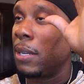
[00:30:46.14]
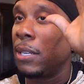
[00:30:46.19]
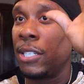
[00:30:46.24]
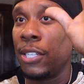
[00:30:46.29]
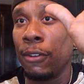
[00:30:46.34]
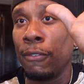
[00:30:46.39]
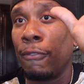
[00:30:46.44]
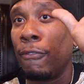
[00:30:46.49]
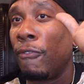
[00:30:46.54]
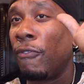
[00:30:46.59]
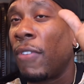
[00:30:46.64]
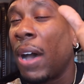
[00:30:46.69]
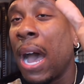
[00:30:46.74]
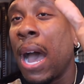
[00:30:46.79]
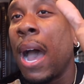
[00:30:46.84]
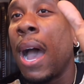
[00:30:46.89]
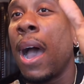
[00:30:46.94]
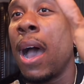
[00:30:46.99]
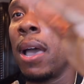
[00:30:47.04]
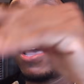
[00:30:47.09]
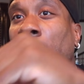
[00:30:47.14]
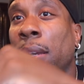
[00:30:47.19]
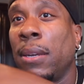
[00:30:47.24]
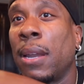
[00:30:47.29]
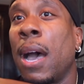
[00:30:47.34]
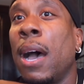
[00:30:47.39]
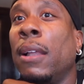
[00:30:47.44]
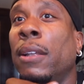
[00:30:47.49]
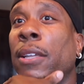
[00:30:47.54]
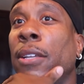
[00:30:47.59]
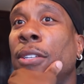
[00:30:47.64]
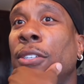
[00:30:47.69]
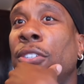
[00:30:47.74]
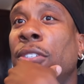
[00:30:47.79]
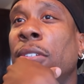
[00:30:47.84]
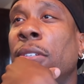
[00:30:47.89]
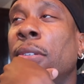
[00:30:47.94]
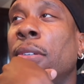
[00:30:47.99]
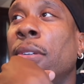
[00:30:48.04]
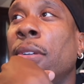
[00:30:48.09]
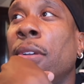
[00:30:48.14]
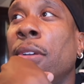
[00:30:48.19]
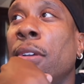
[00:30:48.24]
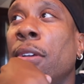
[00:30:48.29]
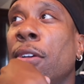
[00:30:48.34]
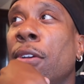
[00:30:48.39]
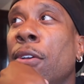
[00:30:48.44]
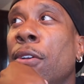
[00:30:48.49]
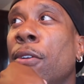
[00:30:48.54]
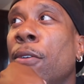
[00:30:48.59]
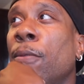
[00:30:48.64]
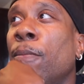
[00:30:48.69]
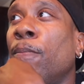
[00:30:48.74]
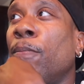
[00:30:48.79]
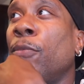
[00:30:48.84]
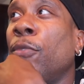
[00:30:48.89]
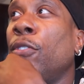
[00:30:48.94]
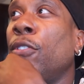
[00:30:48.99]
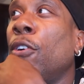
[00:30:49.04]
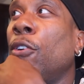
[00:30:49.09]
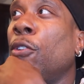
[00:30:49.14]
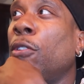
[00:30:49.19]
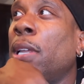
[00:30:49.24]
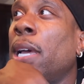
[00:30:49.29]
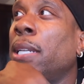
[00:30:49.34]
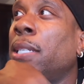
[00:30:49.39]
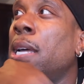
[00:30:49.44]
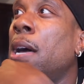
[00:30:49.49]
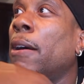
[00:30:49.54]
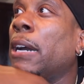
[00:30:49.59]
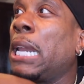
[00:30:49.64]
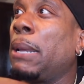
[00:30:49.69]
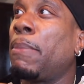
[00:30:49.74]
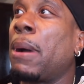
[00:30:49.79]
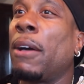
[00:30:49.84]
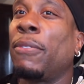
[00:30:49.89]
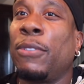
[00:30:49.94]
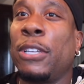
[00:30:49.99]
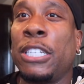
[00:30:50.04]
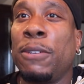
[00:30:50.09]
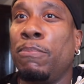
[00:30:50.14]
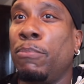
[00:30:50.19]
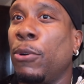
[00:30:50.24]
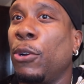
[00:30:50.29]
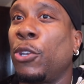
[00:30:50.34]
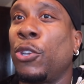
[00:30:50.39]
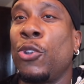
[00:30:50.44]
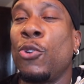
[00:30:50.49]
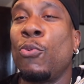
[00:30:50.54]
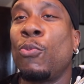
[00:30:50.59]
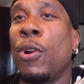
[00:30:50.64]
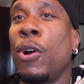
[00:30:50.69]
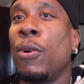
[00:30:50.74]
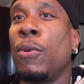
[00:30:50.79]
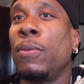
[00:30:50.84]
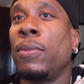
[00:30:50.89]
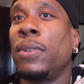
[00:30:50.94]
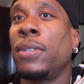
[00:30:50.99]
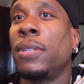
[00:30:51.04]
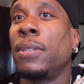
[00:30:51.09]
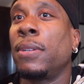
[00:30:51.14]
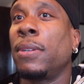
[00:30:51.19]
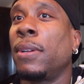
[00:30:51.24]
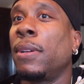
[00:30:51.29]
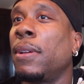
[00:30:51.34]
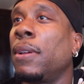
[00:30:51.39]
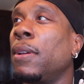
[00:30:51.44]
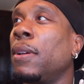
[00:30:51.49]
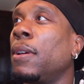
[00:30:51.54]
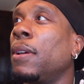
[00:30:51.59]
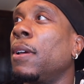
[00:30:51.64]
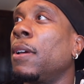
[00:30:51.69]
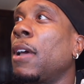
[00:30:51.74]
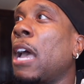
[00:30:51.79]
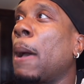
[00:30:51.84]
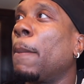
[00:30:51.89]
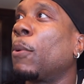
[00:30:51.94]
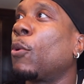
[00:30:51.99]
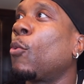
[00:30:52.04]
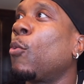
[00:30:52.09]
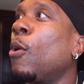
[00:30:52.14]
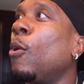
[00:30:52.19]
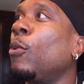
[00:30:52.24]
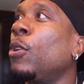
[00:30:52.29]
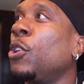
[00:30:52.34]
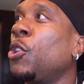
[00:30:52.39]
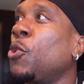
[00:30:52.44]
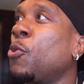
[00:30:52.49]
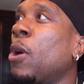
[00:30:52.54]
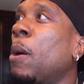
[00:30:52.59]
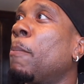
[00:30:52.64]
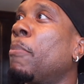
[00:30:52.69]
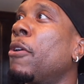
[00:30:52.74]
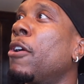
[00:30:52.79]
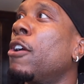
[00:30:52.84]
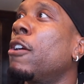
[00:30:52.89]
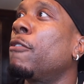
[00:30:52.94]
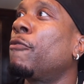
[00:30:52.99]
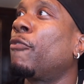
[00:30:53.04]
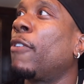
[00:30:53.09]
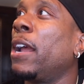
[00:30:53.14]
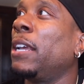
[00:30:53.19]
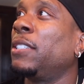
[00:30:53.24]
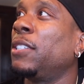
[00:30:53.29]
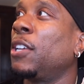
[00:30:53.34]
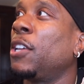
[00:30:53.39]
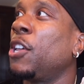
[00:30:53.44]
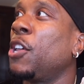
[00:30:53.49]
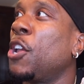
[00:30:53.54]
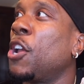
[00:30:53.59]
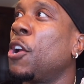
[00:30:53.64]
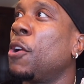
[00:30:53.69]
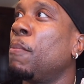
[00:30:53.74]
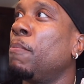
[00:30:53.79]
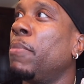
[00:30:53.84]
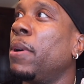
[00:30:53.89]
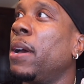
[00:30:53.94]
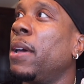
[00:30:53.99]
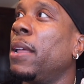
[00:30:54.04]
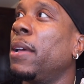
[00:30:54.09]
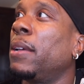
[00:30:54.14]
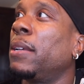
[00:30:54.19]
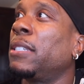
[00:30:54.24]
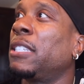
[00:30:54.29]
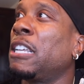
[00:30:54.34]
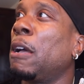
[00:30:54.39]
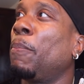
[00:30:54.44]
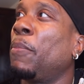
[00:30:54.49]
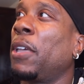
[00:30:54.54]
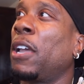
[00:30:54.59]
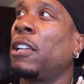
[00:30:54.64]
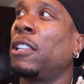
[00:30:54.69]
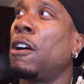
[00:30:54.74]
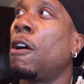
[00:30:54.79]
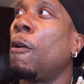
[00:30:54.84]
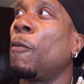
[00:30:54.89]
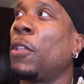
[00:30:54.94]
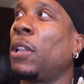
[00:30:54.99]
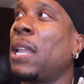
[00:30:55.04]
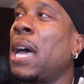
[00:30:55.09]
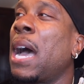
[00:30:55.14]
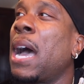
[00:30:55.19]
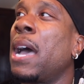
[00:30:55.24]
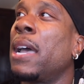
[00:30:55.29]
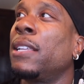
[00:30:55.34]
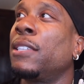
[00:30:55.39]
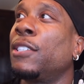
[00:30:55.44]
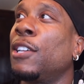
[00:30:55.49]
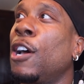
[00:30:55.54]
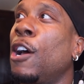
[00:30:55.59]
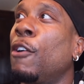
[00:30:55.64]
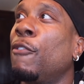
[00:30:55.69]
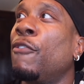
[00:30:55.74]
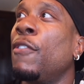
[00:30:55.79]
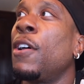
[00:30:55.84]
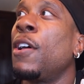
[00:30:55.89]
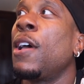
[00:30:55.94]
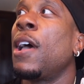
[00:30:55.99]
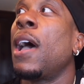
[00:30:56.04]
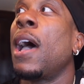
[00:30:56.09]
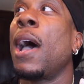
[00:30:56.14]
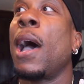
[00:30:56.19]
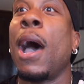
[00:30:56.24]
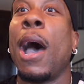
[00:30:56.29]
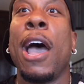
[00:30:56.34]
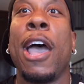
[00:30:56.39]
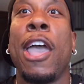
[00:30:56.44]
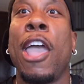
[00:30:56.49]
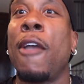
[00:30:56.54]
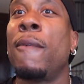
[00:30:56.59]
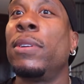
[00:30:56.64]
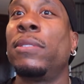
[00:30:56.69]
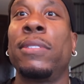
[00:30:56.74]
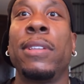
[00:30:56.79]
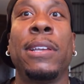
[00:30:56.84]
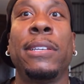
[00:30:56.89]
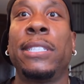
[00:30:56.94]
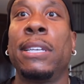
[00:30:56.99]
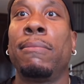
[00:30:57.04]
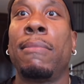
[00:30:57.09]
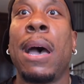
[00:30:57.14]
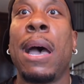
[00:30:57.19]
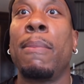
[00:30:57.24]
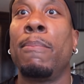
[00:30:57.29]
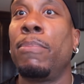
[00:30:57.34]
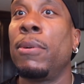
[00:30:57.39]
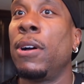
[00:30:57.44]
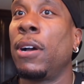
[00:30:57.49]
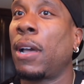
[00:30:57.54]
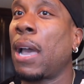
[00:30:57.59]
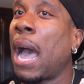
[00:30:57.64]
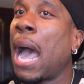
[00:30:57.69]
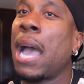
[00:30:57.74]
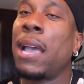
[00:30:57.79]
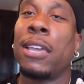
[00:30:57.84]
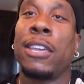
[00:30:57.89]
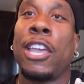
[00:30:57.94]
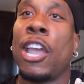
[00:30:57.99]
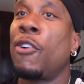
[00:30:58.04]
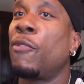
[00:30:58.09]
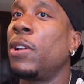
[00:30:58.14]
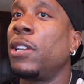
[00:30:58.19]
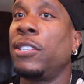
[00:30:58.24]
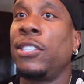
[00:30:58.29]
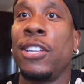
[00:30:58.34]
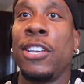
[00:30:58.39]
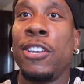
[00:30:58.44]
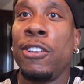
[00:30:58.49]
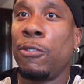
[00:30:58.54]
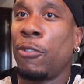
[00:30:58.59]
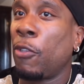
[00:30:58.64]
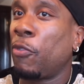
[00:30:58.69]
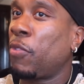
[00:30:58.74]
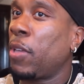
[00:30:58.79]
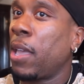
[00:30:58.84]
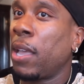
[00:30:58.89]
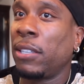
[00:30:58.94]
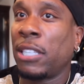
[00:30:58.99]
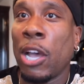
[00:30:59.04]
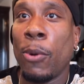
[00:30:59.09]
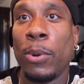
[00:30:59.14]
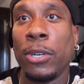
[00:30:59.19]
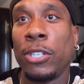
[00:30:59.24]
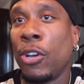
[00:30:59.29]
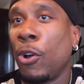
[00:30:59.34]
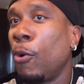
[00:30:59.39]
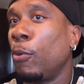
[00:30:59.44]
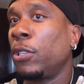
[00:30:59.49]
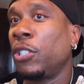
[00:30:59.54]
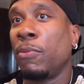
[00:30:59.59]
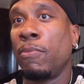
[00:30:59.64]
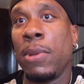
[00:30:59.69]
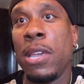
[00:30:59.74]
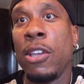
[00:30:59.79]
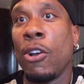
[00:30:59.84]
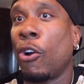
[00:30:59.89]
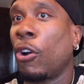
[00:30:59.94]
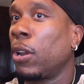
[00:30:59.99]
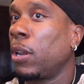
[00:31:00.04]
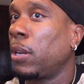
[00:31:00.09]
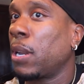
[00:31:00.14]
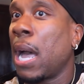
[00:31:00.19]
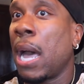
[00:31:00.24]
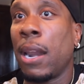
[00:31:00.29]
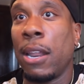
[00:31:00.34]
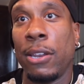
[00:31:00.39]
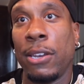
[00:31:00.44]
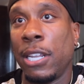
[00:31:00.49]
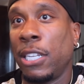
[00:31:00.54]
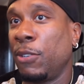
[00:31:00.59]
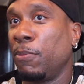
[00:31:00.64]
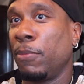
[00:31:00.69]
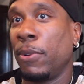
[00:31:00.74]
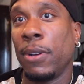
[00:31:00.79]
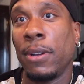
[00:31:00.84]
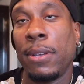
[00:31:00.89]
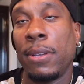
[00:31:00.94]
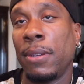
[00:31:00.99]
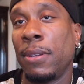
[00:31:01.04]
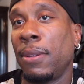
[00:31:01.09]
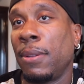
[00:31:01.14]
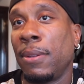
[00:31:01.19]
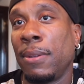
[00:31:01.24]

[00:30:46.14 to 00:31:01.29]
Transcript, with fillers: divine knowledge. You know, you like talking about this book you wrote. I'm quoting you, I'm paraphrasing here, but something along the lines of everything's in my book. I guarantee you the things that were told to me are not in this book.